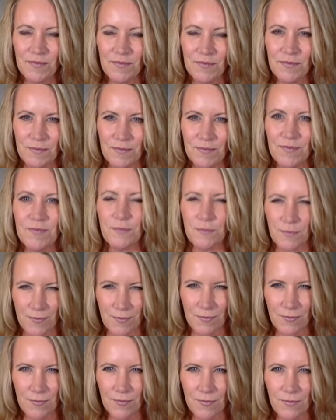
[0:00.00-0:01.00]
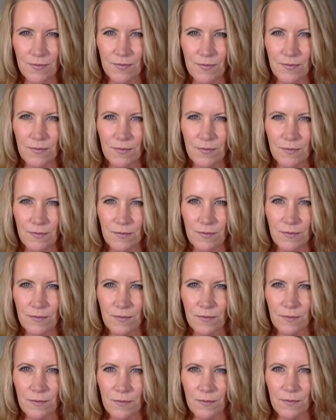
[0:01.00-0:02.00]

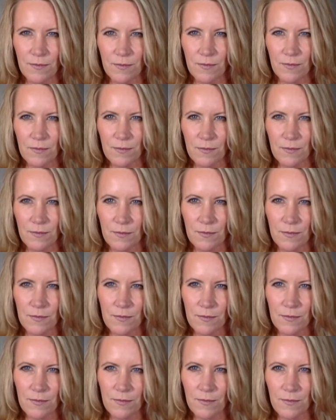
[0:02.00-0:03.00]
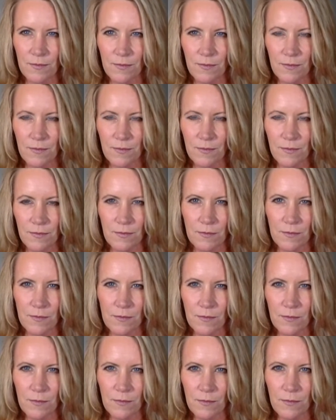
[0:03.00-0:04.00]

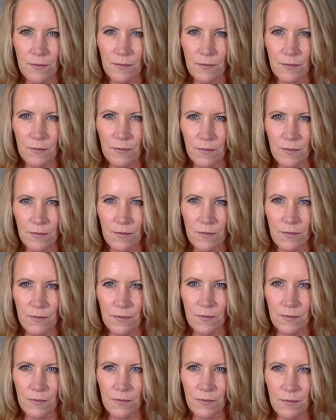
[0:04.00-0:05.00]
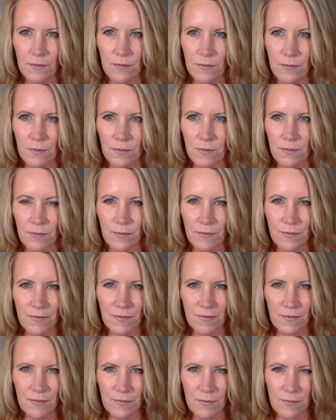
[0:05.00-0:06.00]

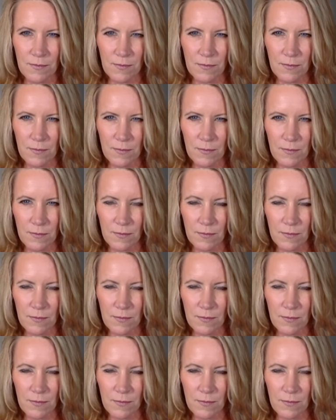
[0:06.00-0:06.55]
(not speaking)